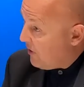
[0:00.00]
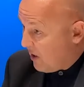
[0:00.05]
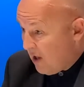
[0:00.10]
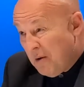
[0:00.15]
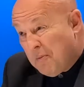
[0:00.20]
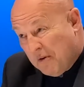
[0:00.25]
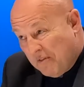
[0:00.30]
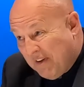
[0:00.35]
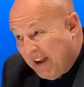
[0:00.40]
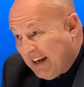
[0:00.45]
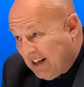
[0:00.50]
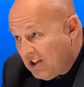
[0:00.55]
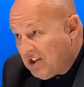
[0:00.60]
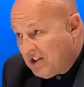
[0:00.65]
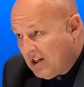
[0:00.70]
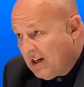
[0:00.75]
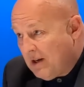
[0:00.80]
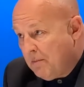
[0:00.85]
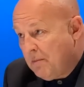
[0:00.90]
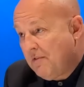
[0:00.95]
the club
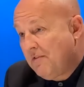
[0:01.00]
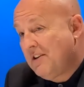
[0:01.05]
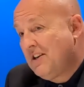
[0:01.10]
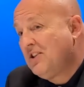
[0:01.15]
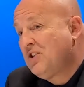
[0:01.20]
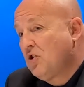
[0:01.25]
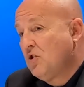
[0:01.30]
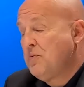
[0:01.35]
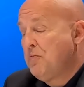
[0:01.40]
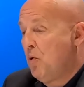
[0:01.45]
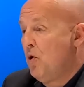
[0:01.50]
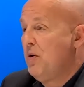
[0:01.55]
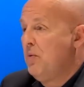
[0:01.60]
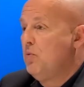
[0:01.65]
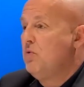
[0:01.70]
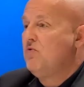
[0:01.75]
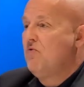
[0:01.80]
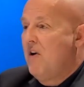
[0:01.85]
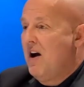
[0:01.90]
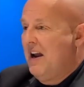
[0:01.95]
eventually, but Van Nistelrooy's point
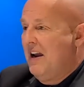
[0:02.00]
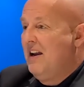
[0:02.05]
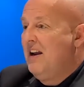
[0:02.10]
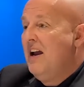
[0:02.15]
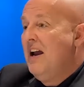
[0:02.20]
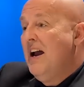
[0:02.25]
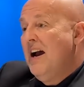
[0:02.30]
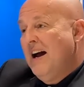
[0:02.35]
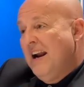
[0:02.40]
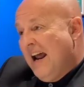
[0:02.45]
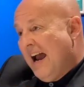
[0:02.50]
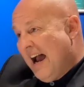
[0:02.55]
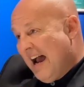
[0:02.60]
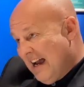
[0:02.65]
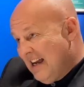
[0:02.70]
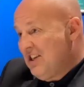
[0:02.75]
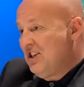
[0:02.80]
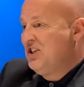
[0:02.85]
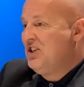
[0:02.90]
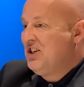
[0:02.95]
was right, and it
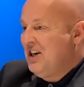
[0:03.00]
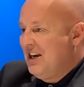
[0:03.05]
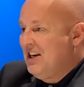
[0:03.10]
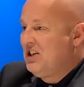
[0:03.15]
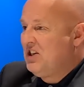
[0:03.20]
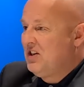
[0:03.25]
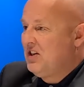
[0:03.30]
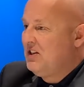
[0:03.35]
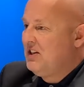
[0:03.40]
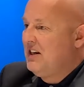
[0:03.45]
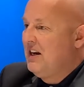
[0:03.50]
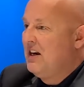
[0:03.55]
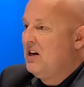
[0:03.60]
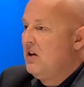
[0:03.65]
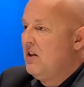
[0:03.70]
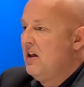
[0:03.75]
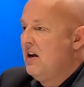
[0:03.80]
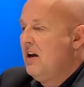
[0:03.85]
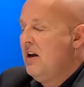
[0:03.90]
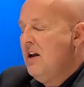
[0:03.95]
has changed
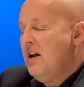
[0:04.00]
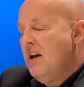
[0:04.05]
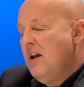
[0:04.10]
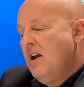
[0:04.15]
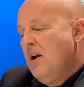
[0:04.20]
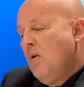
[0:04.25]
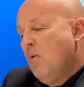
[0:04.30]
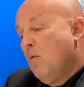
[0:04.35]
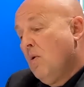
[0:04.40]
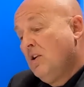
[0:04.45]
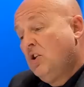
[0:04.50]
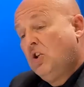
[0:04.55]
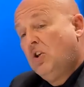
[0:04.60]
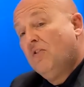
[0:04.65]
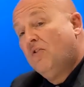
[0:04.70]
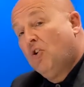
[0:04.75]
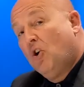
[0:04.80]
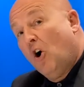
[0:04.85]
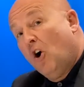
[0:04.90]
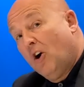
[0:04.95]
Cristiano, that once
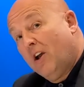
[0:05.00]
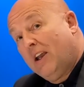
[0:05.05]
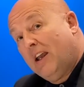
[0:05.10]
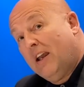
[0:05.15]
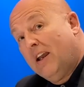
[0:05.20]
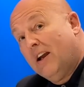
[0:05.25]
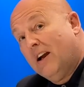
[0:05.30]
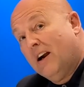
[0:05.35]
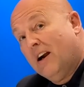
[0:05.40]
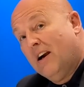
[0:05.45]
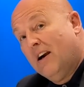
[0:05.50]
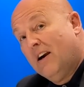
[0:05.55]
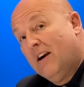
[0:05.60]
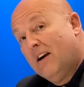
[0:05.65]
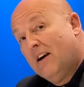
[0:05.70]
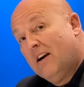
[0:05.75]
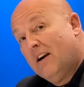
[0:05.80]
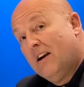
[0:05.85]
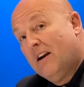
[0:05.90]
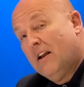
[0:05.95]
you've got here,
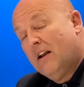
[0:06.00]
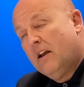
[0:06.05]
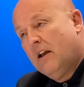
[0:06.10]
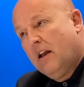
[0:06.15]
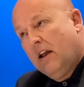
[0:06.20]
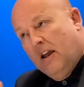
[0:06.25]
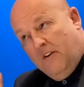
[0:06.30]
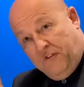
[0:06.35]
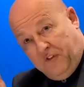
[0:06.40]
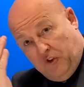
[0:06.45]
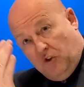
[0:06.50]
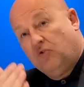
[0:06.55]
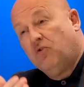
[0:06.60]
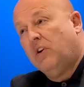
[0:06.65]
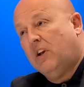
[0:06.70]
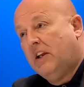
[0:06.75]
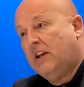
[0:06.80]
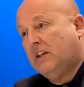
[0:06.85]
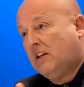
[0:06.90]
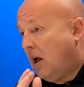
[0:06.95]
if you
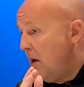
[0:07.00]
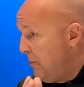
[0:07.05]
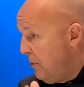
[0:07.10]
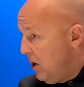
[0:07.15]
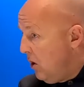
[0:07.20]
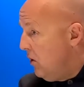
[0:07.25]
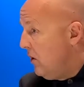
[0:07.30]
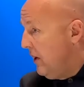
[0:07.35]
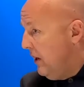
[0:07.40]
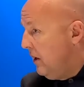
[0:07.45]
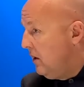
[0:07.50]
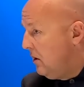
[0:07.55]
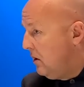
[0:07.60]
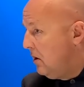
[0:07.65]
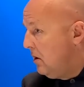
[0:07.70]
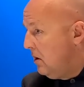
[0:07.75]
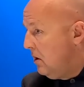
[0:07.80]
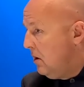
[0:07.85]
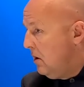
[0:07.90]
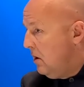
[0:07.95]
release, I'll be on it,
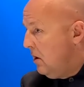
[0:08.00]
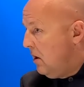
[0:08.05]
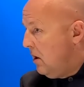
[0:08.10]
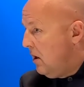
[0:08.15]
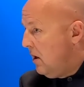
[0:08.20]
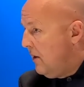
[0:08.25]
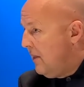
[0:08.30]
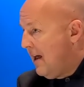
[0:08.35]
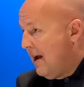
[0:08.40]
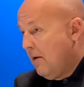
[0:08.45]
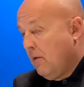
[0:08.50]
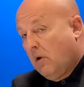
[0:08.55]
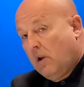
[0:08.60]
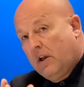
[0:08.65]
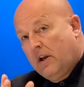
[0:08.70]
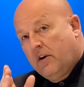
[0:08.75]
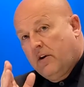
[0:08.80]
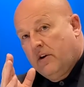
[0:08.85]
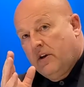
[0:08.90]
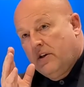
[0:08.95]
and that will
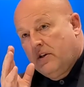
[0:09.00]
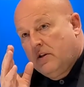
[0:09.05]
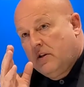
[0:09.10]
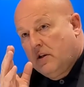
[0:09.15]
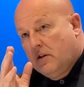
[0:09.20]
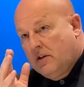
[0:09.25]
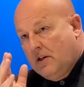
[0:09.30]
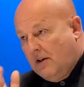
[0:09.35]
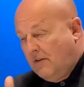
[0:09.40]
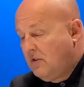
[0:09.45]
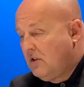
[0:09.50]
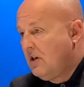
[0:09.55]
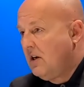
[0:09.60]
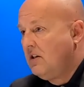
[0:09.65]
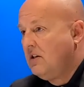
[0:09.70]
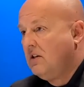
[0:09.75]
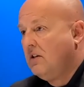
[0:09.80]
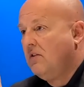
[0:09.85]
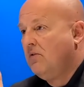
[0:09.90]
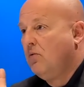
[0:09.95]
increase the team's
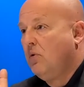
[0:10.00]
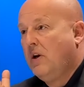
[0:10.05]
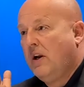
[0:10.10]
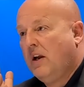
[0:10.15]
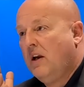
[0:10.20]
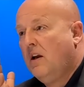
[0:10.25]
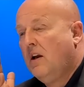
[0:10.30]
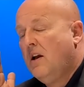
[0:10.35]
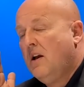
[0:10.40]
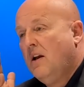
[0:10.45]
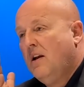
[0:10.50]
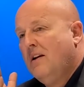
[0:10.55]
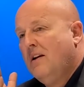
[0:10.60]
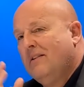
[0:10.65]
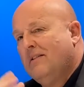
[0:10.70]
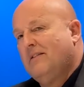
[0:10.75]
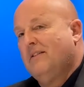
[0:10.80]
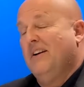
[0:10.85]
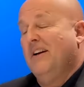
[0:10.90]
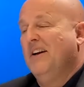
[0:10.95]
chances of winning.
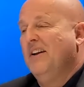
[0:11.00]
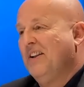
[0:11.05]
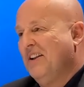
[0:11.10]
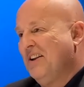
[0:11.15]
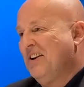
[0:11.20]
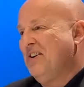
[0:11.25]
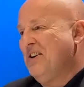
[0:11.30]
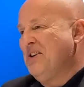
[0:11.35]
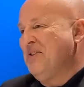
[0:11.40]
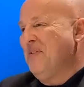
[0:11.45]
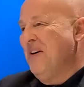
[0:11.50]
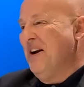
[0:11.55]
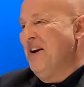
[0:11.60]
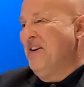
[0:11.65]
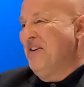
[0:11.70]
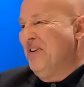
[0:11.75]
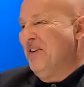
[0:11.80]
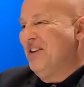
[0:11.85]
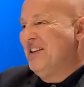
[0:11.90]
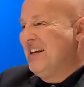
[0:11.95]
All right, it'll increase my
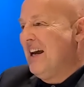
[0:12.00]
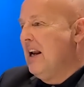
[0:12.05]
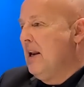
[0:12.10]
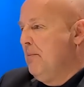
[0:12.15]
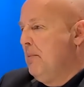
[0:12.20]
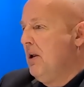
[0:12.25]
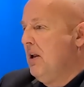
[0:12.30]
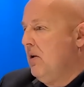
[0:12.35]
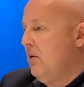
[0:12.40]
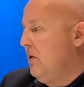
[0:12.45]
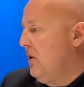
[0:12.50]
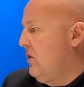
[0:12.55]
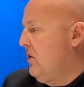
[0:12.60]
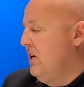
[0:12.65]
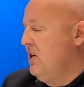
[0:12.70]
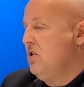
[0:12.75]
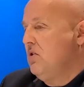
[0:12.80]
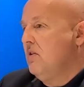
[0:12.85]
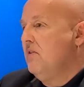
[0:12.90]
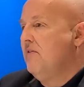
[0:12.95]
goal tally, but it'll
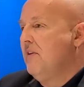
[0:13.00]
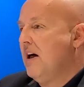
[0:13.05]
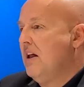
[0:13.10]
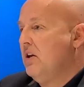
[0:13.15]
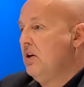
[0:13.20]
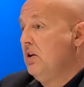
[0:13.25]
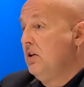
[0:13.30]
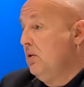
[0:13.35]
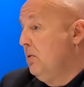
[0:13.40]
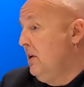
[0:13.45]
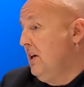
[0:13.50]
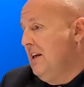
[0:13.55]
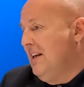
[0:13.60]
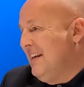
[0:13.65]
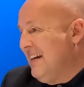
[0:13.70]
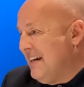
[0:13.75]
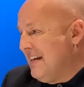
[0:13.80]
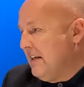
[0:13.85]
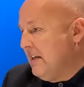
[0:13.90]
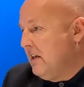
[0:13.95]
increase your value too, and he
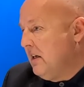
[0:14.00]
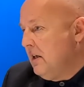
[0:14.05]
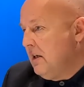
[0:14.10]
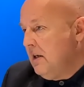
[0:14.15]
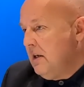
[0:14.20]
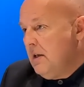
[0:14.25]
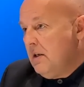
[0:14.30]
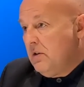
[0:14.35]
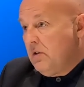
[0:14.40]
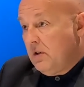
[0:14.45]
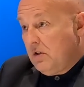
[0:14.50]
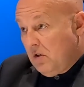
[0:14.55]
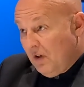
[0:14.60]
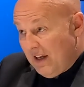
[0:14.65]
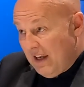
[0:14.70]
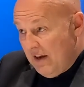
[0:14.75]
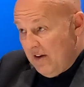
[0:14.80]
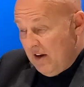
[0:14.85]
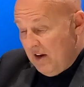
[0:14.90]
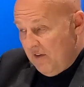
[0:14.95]
did. Yeah. So
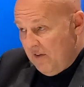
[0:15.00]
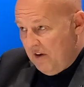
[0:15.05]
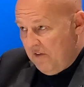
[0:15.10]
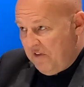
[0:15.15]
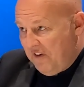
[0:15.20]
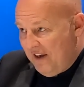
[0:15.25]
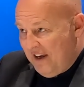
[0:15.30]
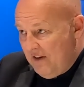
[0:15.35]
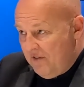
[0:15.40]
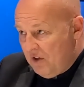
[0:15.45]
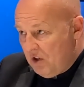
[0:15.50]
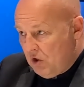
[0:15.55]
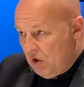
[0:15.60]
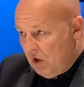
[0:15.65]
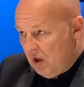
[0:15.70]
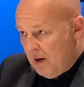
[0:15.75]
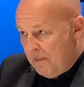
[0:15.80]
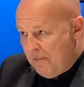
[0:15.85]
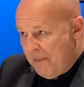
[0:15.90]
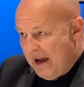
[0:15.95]
if it even
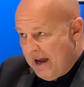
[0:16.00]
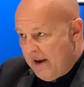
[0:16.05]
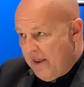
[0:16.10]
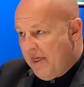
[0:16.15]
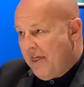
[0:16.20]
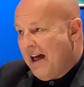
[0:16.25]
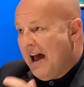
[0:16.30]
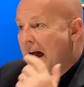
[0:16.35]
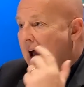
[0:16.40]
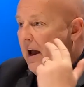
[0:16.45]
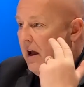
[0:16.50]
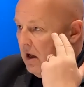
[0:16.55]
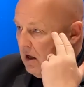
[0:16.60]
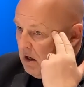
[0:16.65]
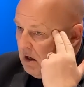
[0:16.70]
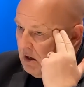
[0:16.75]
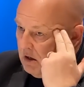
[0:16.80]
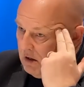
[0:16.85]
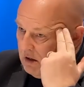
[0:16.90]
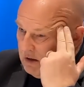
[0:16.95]
took a man that
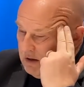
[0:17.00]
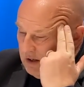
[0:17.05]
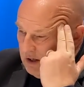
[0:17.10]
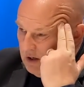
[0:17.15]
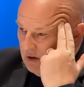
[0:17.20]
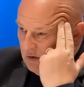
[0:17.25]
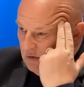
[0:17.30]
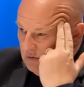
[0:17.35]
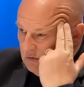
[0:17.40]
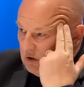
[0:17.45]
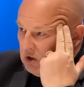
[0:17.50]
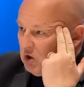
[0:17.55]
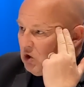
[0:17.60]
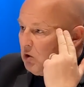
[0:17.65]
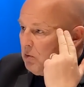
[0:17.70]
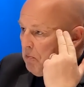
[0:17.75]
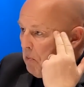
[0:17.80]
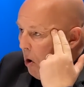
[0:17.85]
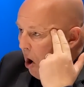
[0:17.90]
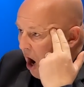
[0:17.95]

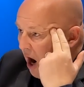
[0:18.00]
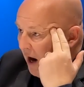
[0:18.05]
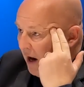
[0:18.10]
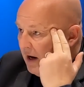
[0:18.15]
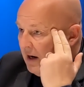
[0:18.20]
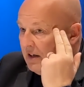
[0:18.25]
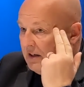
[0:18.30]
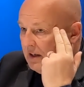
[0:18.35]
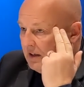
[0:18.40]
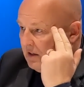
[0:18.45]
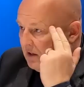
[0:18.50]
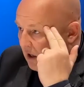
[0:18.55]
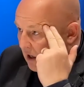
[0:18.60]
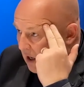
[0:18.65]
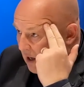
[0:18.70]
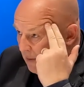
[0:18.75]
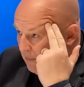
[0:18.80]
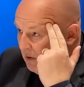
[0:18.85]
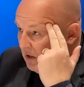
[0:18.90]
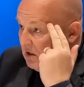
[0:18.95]
smart and
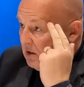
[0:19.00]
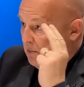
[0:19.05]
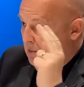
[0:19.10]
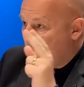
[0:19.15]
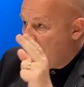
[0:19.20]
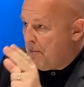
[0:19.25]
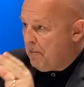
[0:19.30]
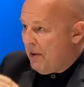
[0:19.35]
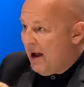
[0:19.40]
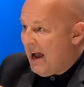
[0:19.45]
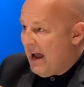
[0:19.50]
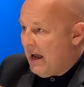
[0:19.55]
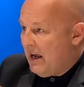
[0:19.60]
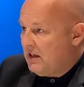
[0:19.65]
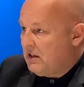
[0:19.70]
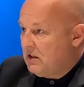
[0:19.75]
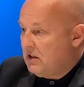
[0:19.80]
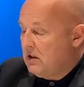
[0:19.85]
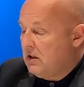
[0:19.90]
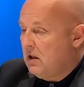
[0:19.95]
determined to be the
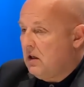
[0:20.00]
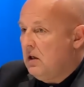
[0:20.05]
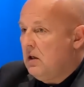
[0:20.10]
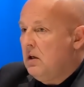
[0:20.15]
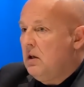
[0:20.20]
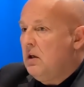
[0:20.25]
best,